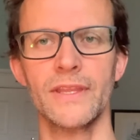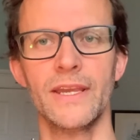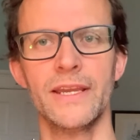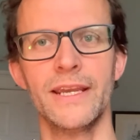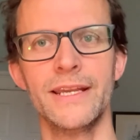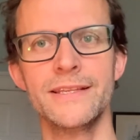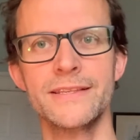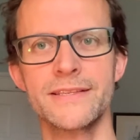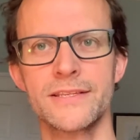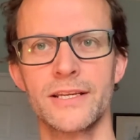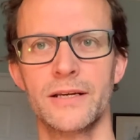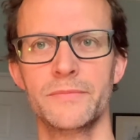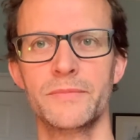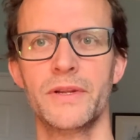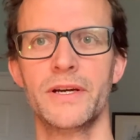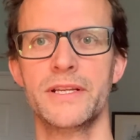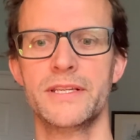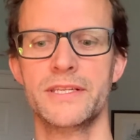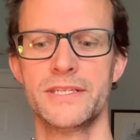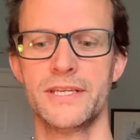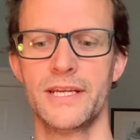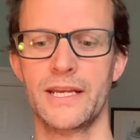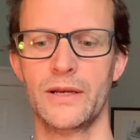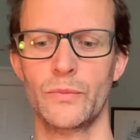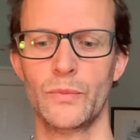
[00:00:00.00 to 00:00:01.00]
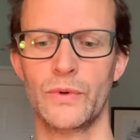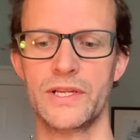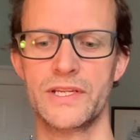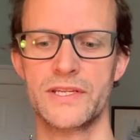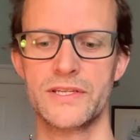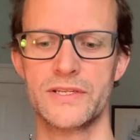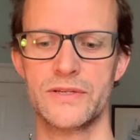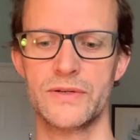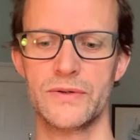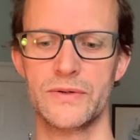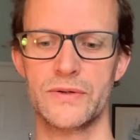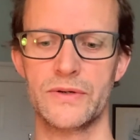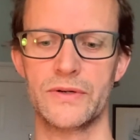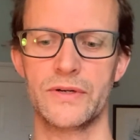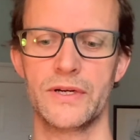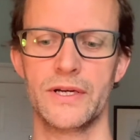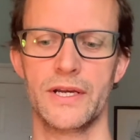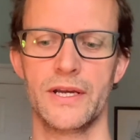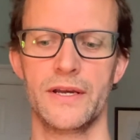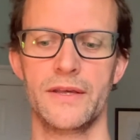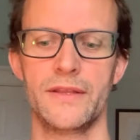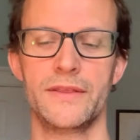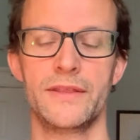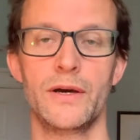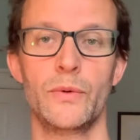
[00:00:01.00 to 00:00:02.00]
In Psalm 19, we saw
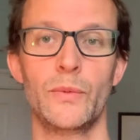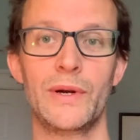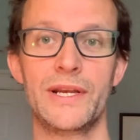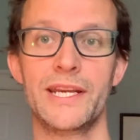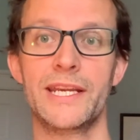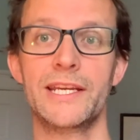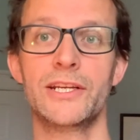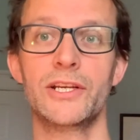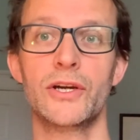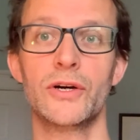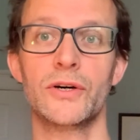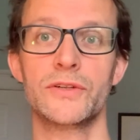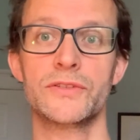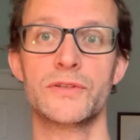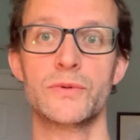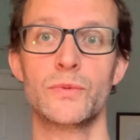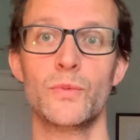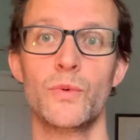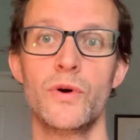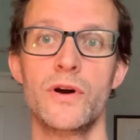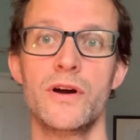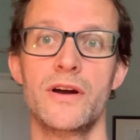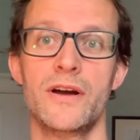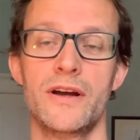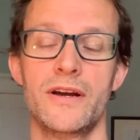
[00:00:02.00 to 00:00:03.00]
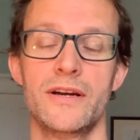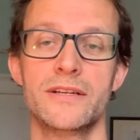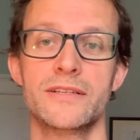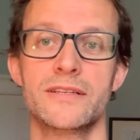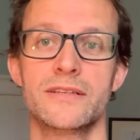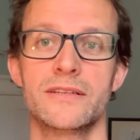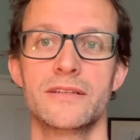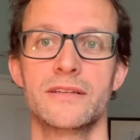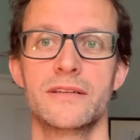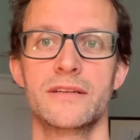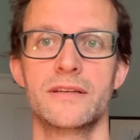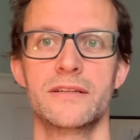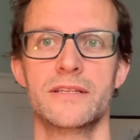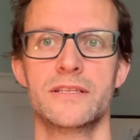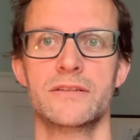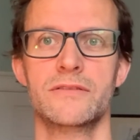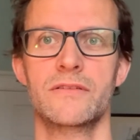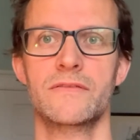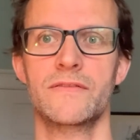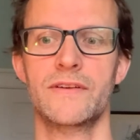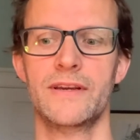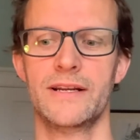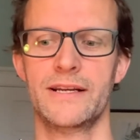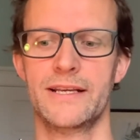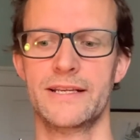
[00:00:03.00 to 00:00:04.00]
that we need God's word to
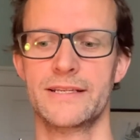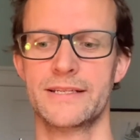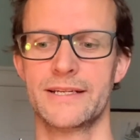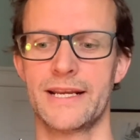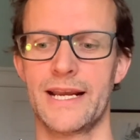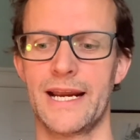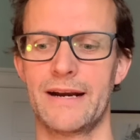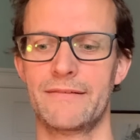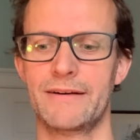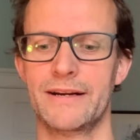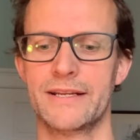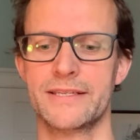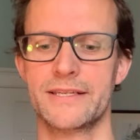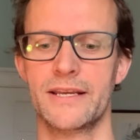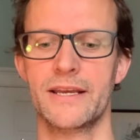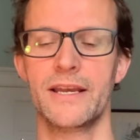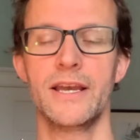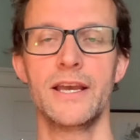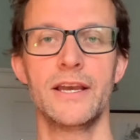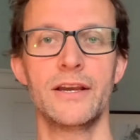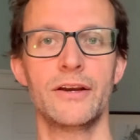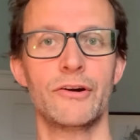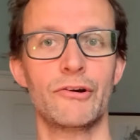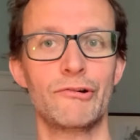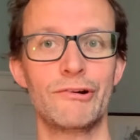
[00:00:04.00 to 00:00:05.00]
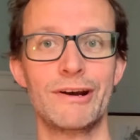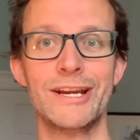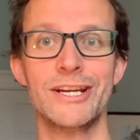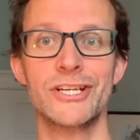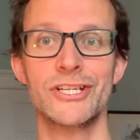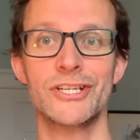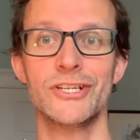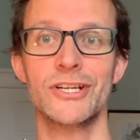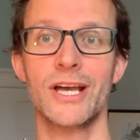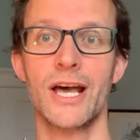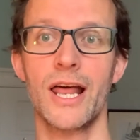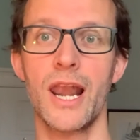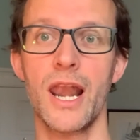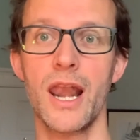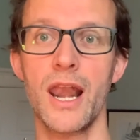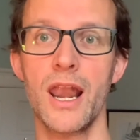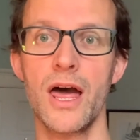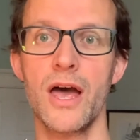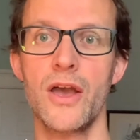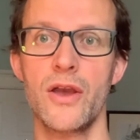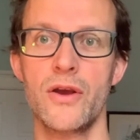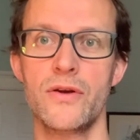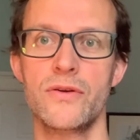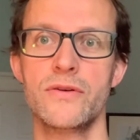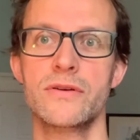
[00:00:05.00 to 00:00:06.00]
reveal his character. Creation
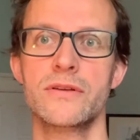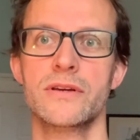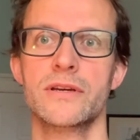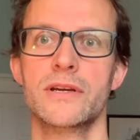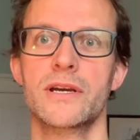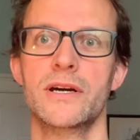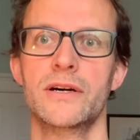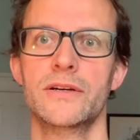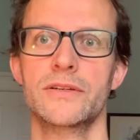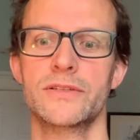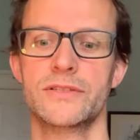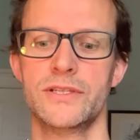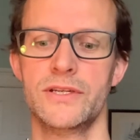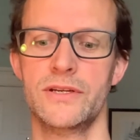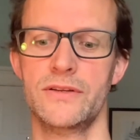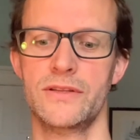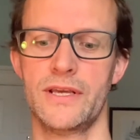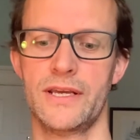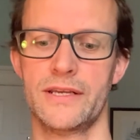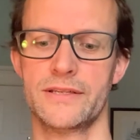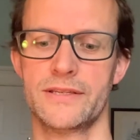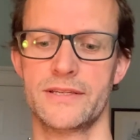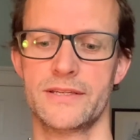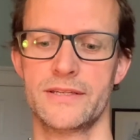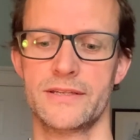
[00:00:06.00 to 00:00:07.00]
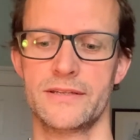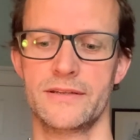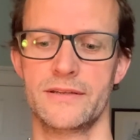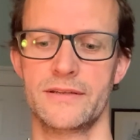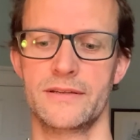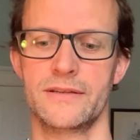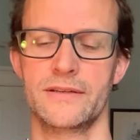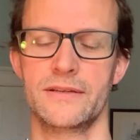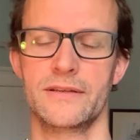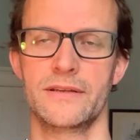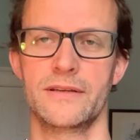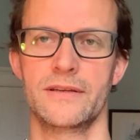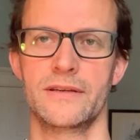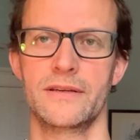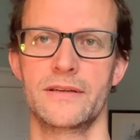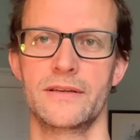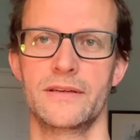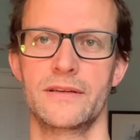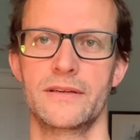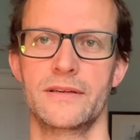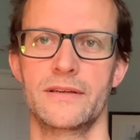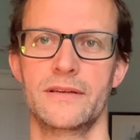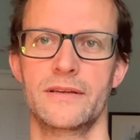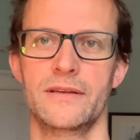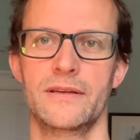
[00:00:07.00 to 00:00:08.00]
alone can't do this.
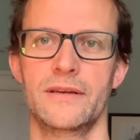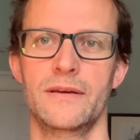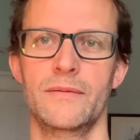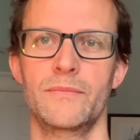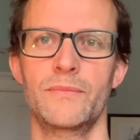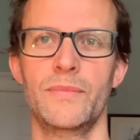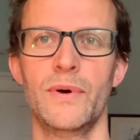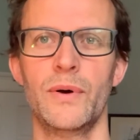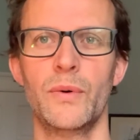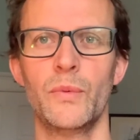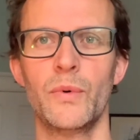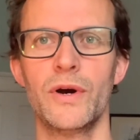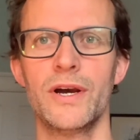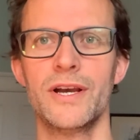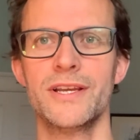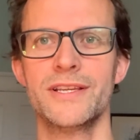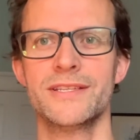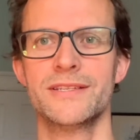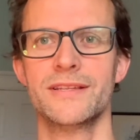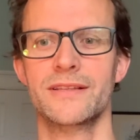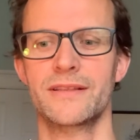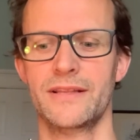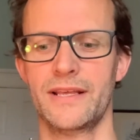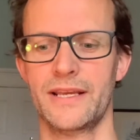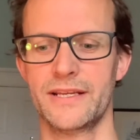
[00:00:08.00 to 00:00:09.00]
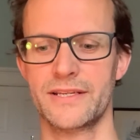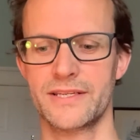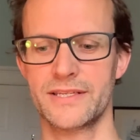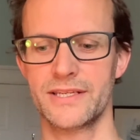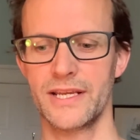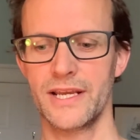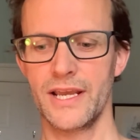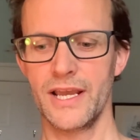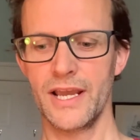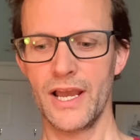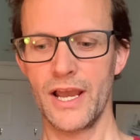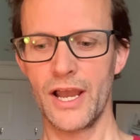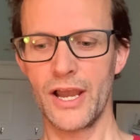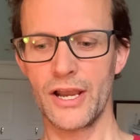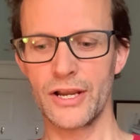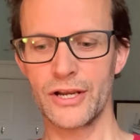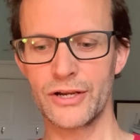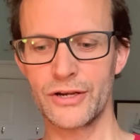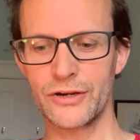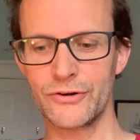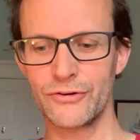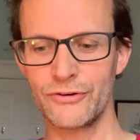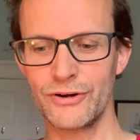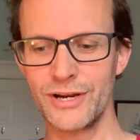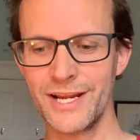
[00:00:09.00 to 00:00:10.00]
But worse than this,
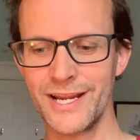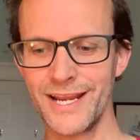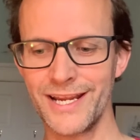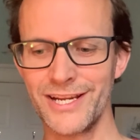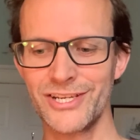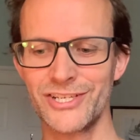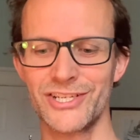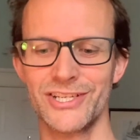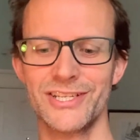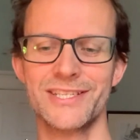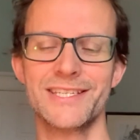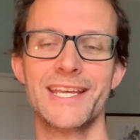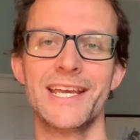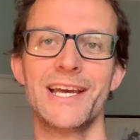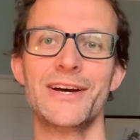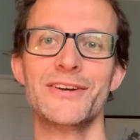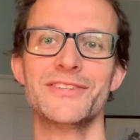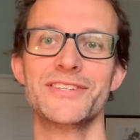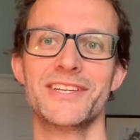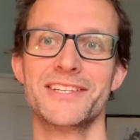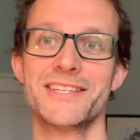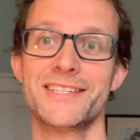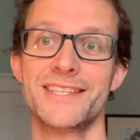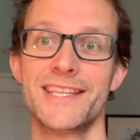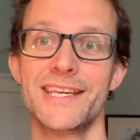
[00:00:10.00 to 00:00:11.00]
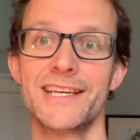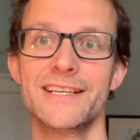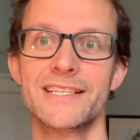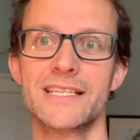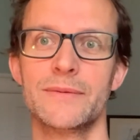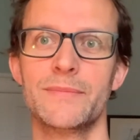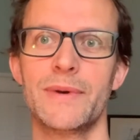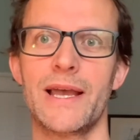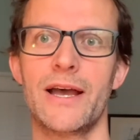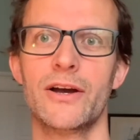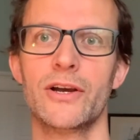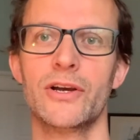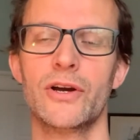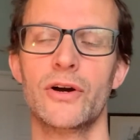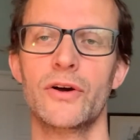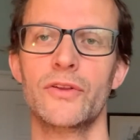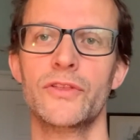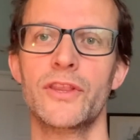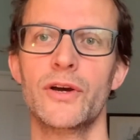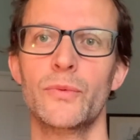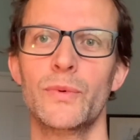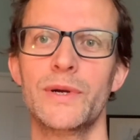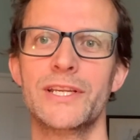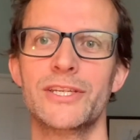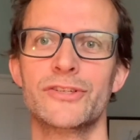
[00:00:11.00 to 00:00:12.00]
creation tells us things about God
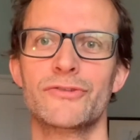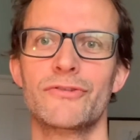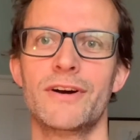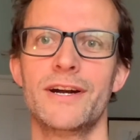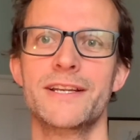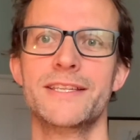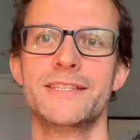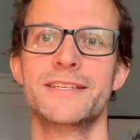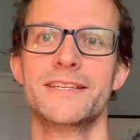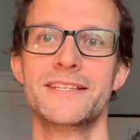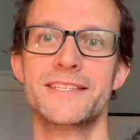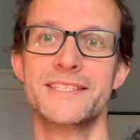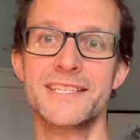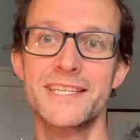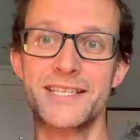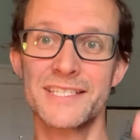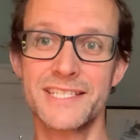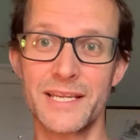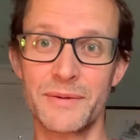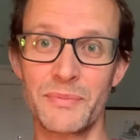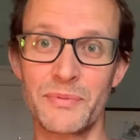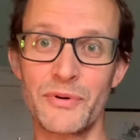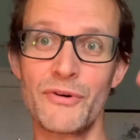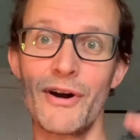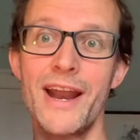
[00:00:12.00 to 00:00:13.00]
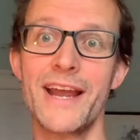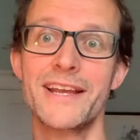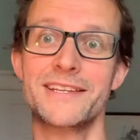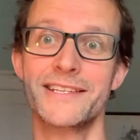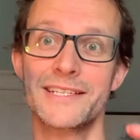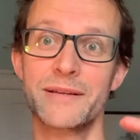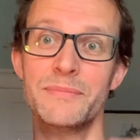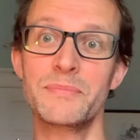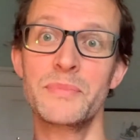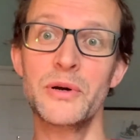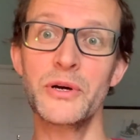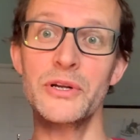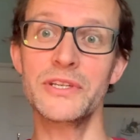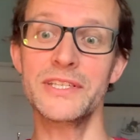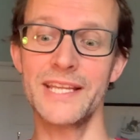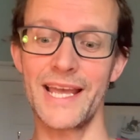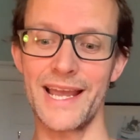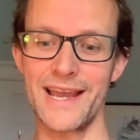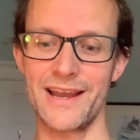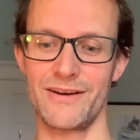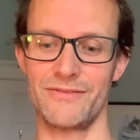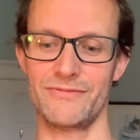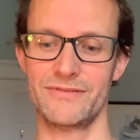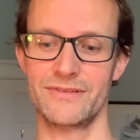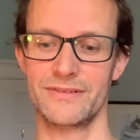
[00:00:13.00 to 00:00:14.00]
that we try to suppress, to put
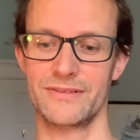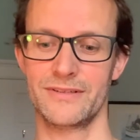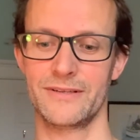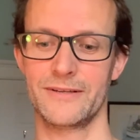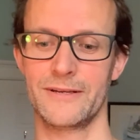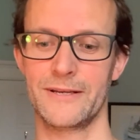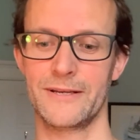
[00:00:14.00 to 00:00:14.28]
down